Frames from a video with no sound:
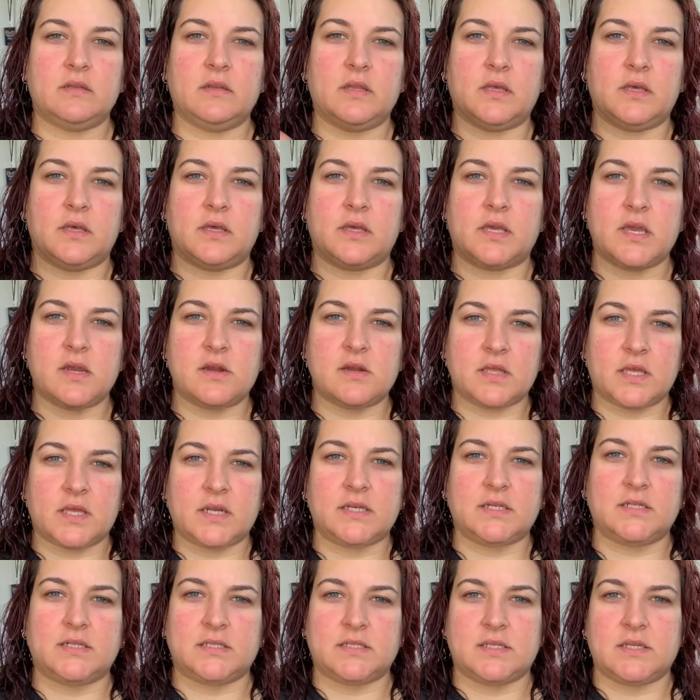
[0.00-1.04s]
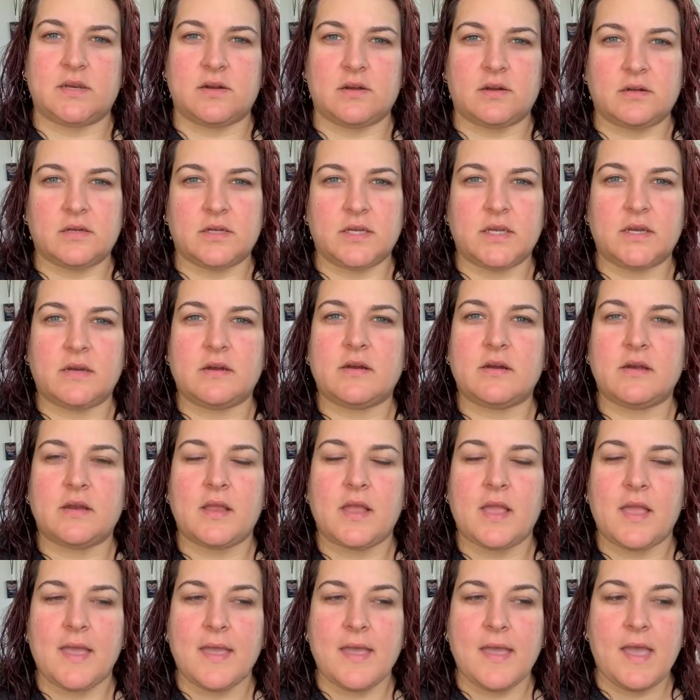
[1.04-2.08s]
the Carolina Disney girl here,
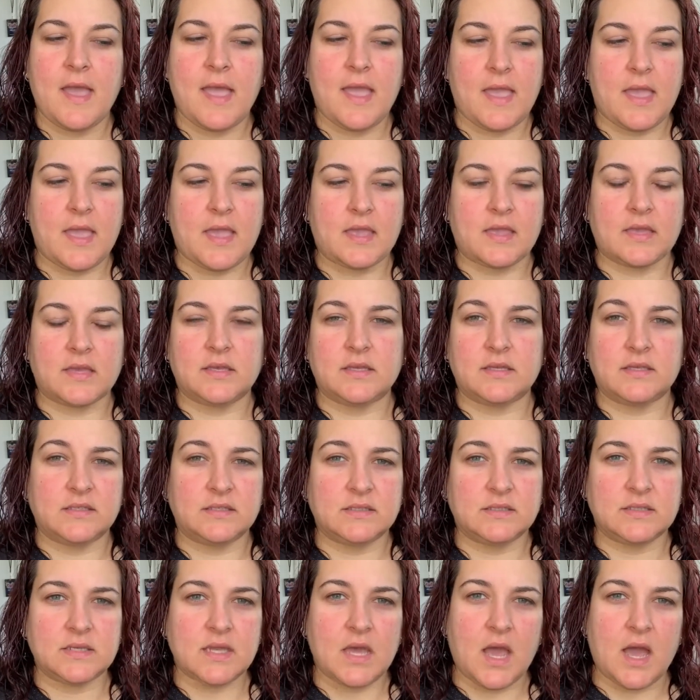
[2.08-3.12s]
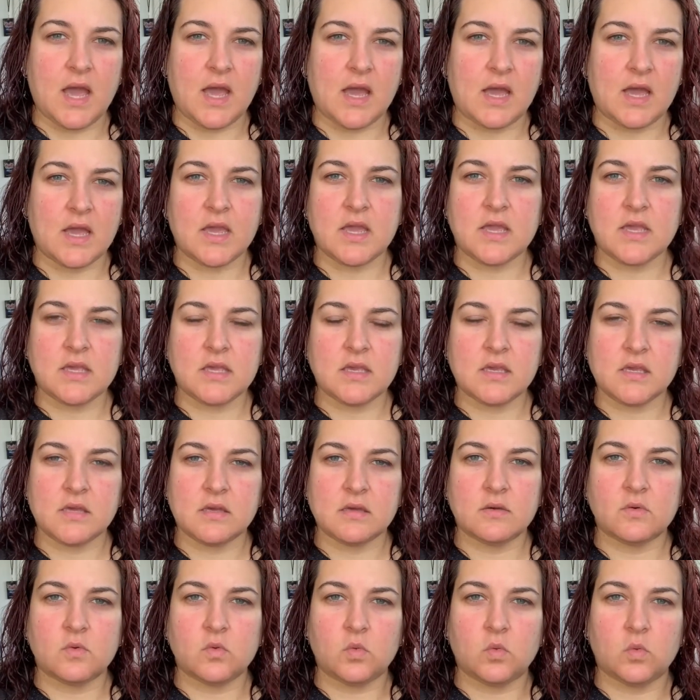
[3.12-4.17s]
and I
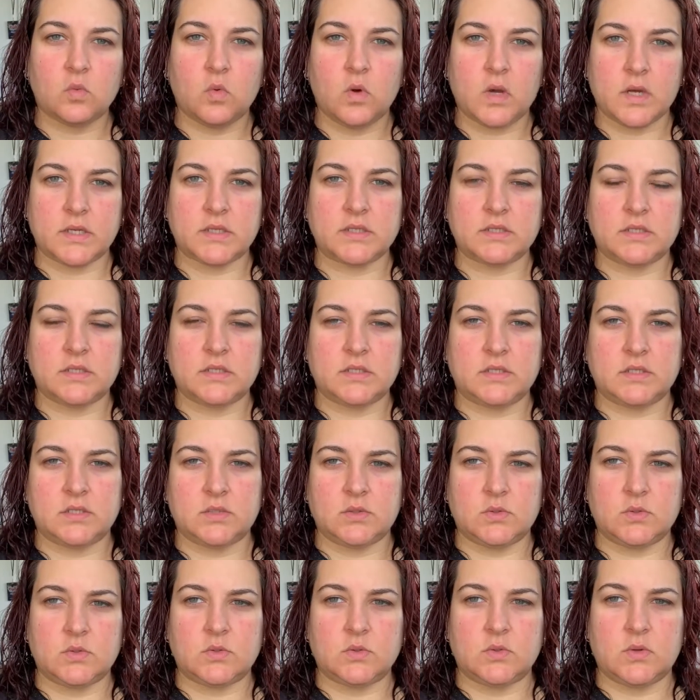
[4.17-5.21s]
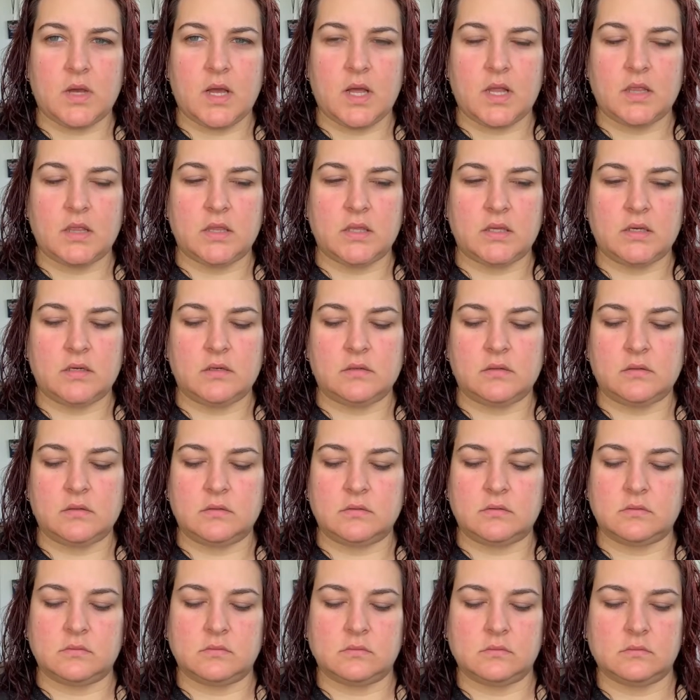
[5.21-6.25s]
wanted to do a
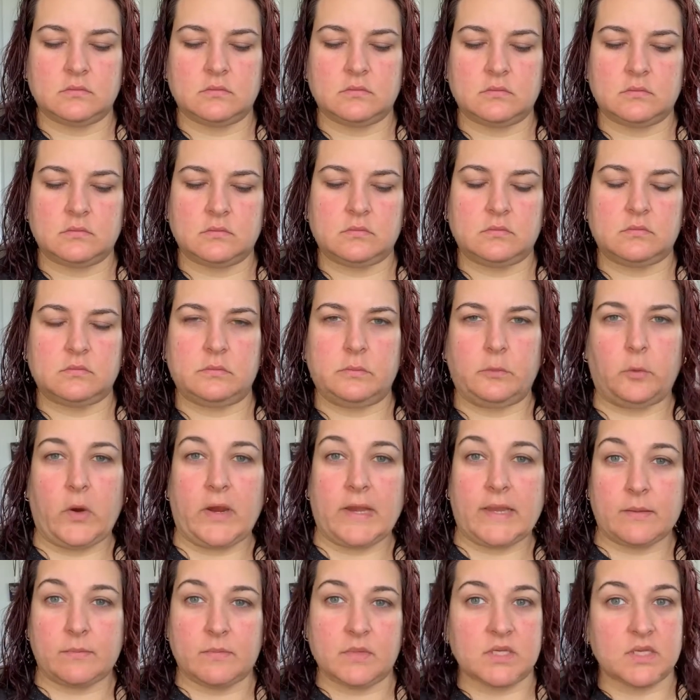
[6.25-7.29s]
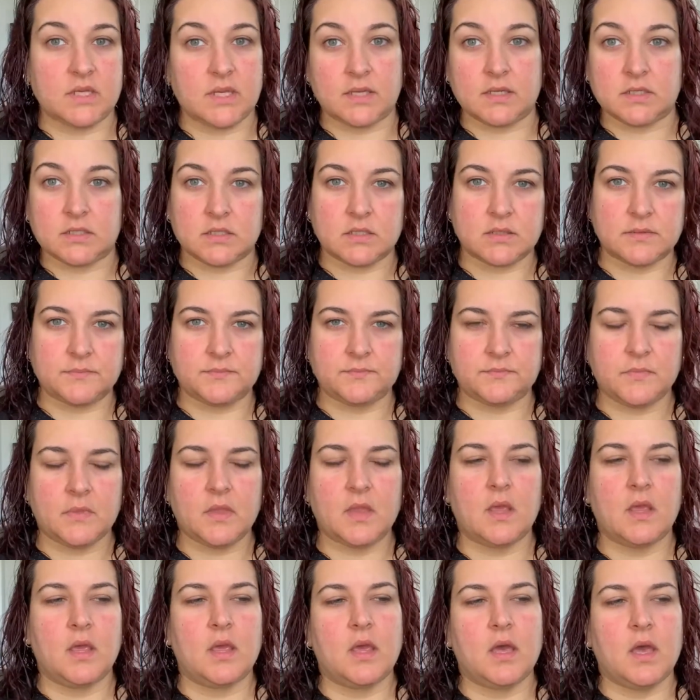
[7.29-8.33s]
little recommendation
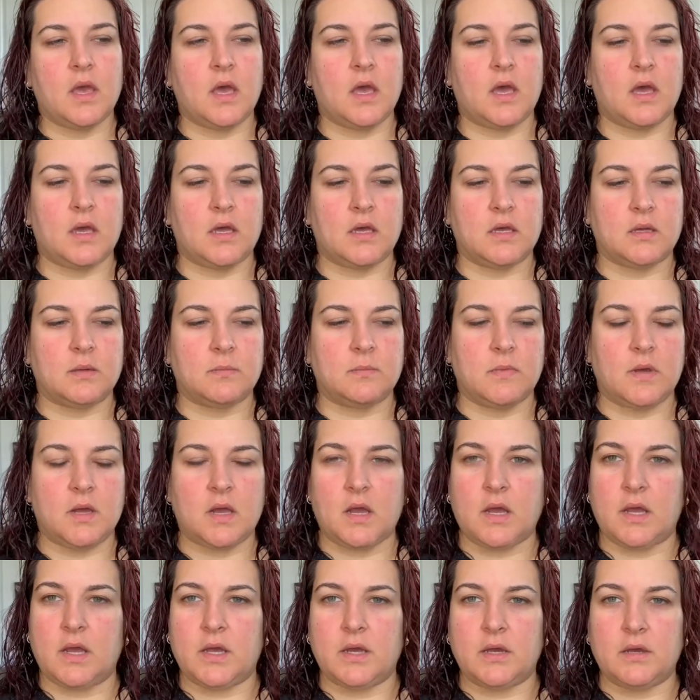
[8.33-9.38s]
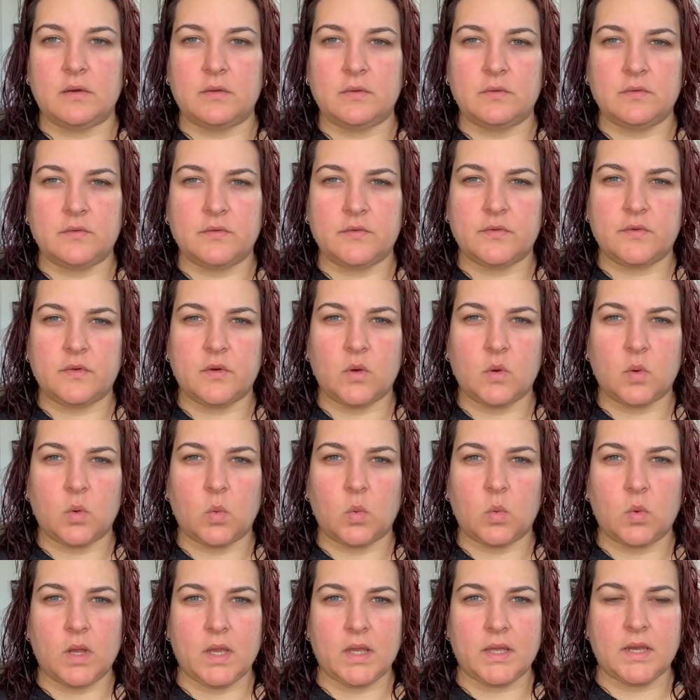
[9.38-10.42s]
of
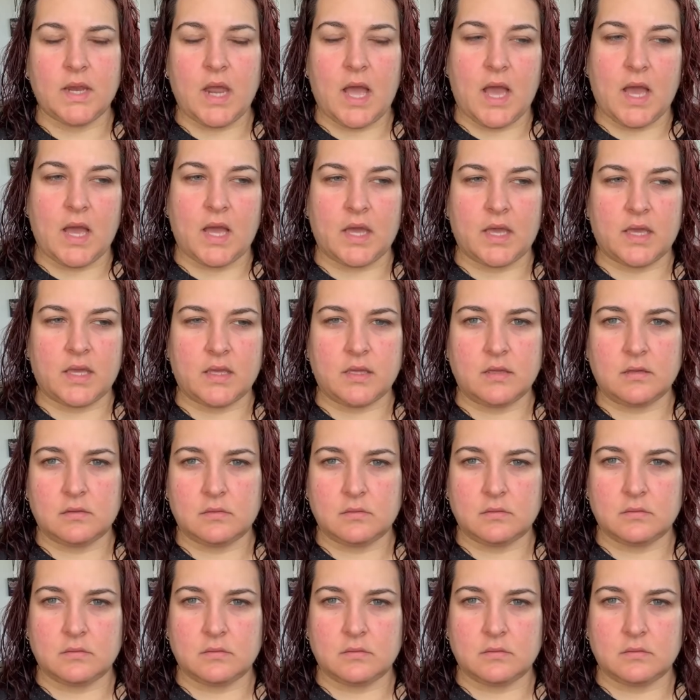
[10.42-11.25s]
what I